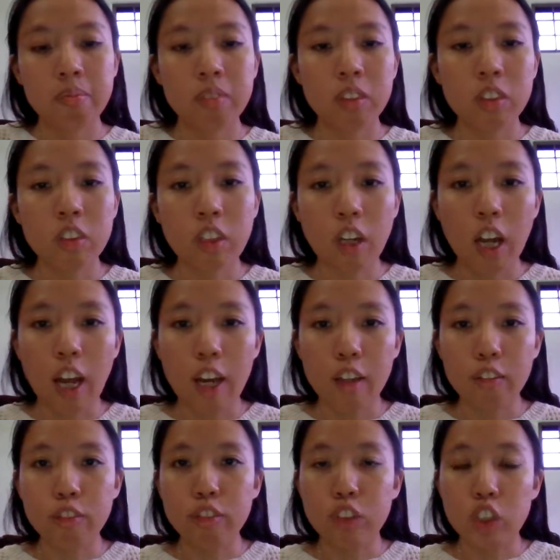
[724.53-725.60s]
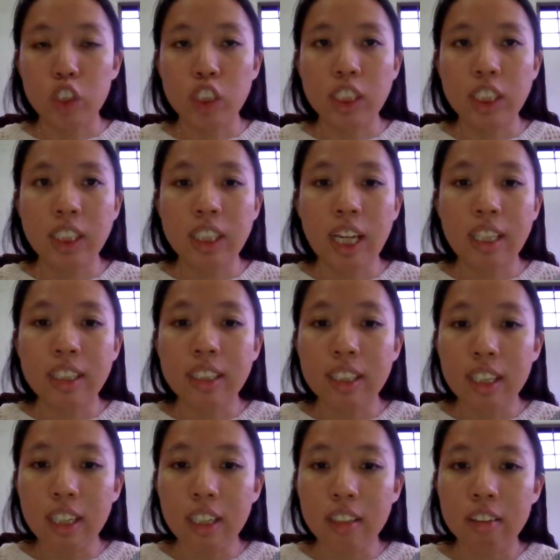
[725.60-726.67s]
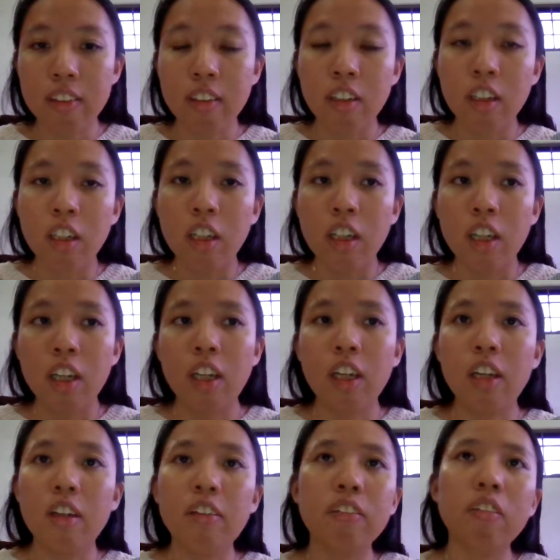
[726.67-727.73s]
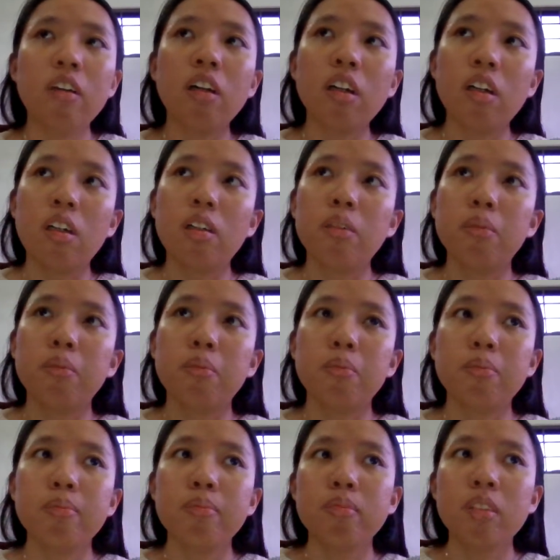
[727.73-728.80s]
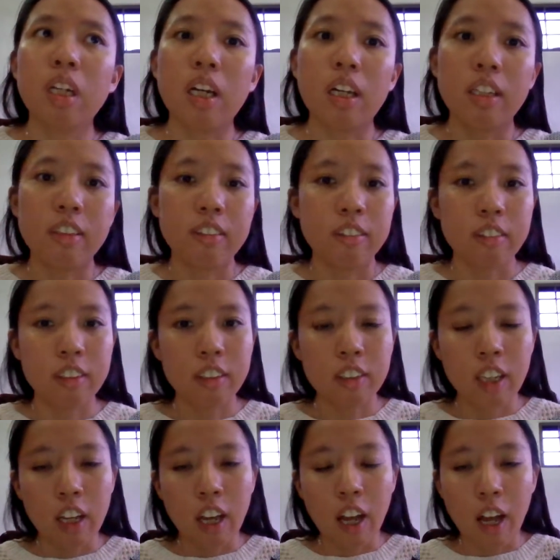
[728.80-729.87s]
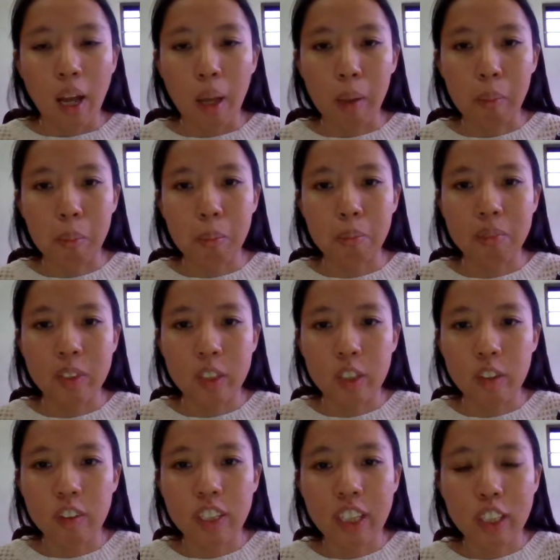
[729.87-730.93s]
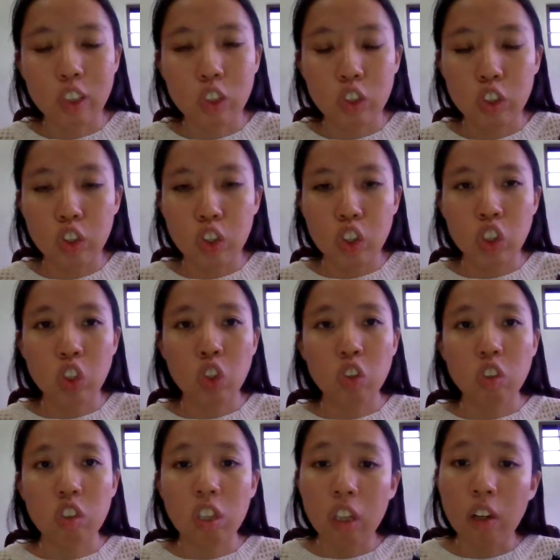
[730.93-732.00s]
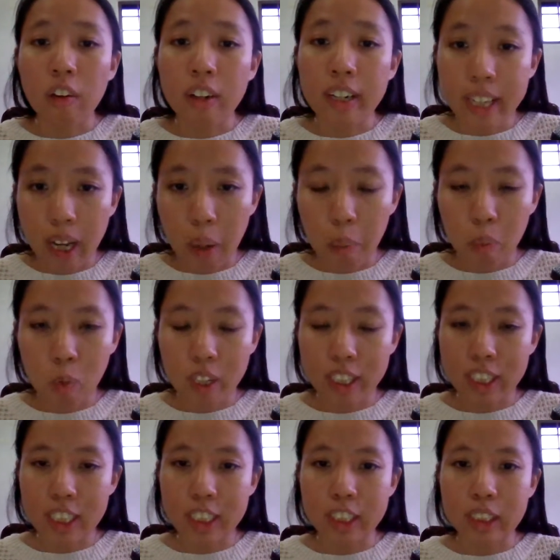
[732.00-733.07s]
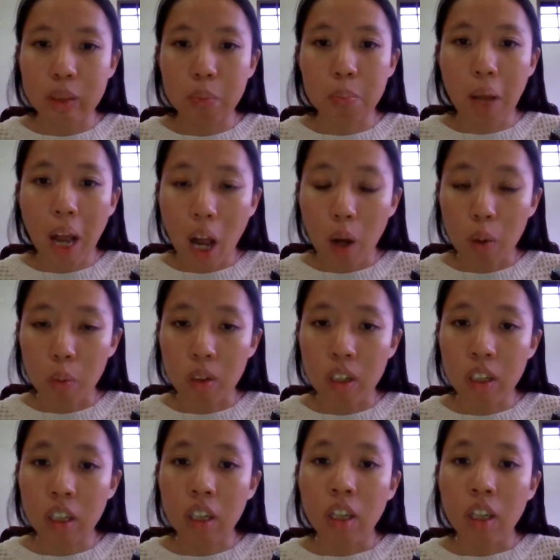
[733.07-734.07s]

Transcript: So I've just sent it, and yeah, and I'm hearing actually, just to clear it up, what is power?